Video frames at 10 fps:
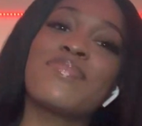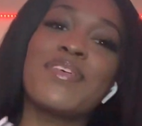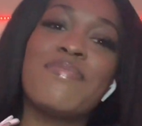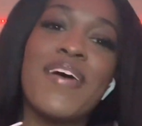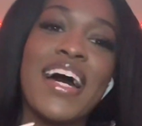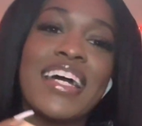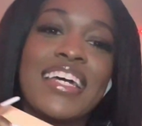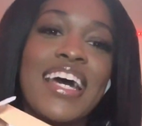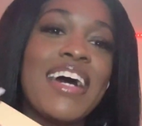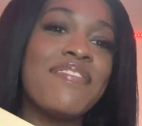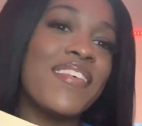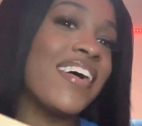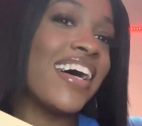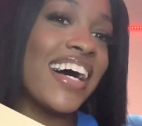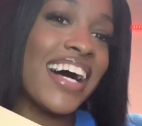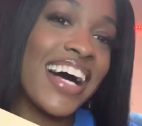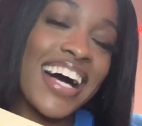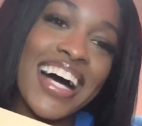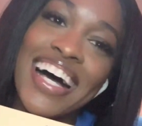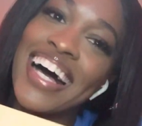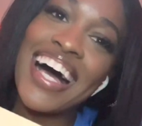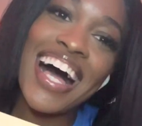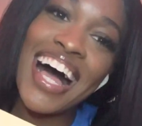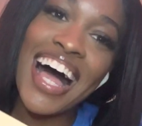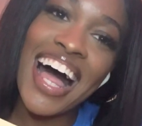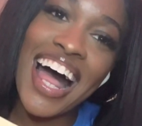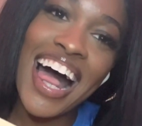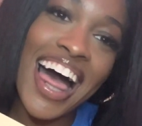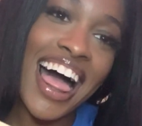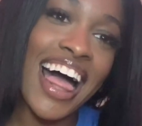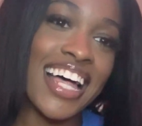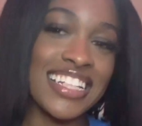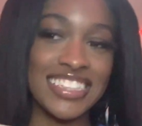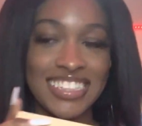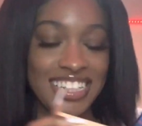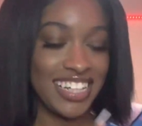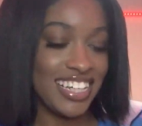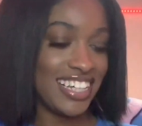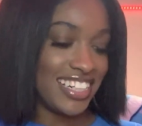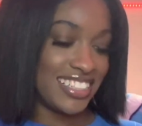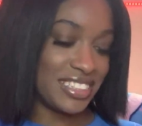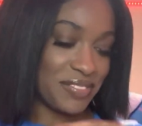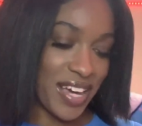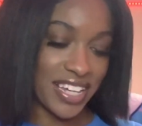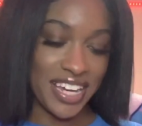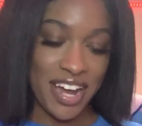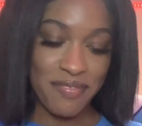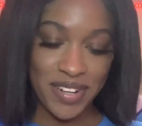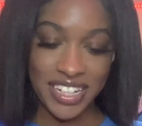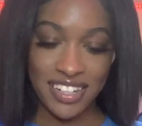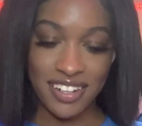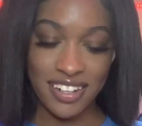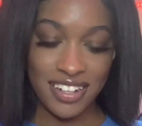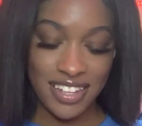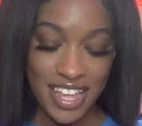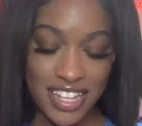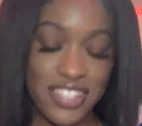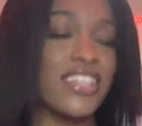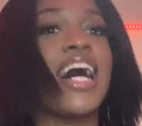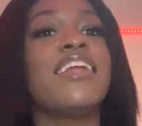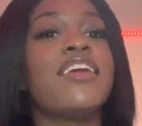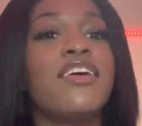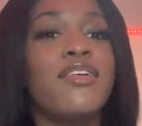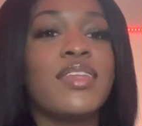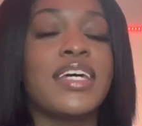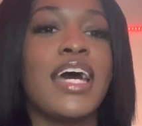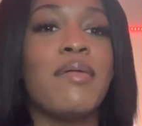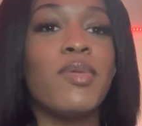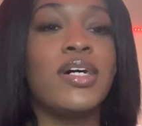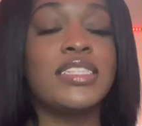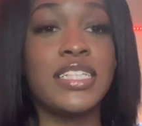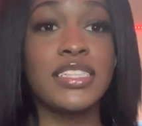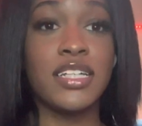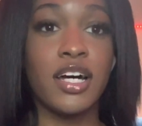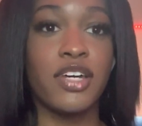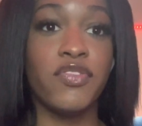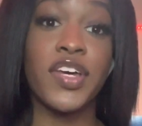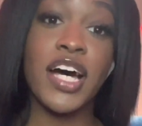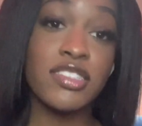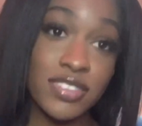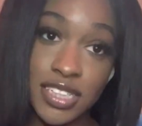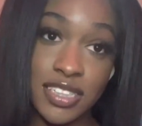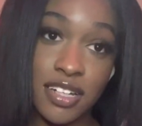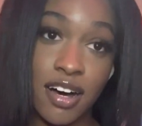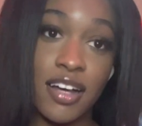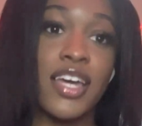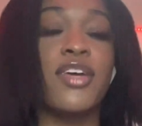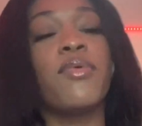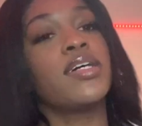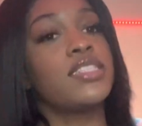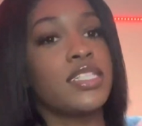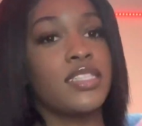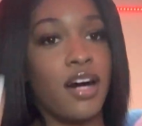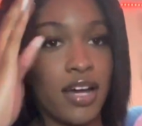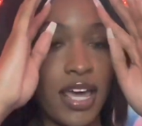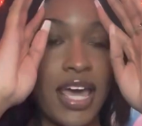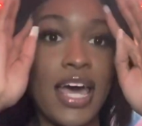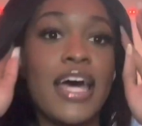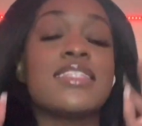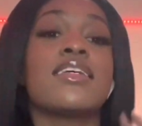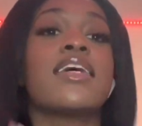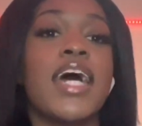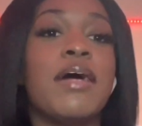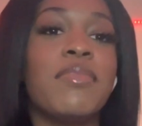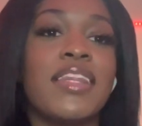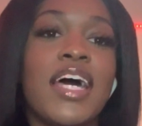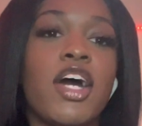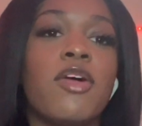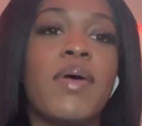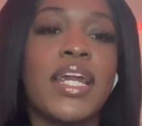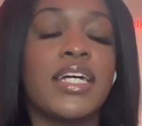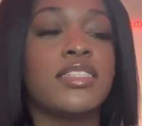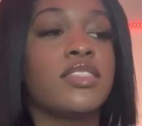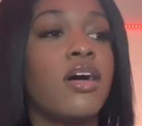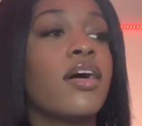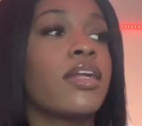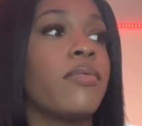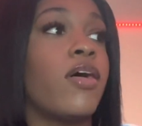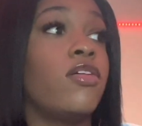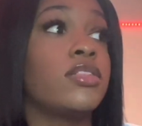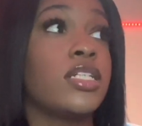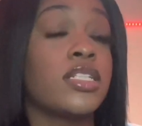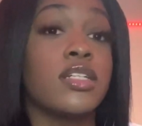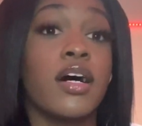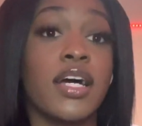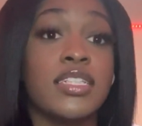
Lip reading: My camera. Ah! This is my camera, y'all. So y'all know the camera on TikTok. If you guys on TikTok and you watch TikTok, it's a camera that everybody is talking about on TikTok.